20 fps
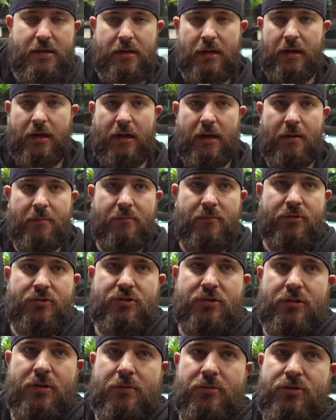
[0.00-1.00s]
um,
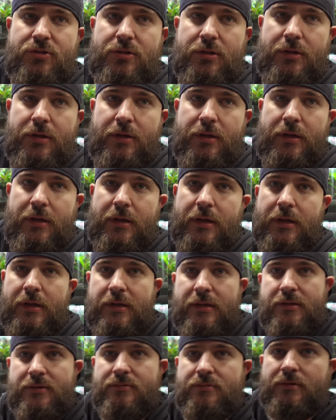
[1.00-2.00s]
which I'll show you
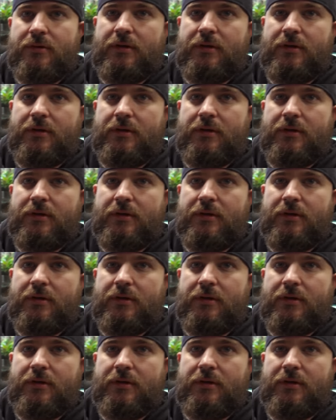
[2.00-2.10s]
guys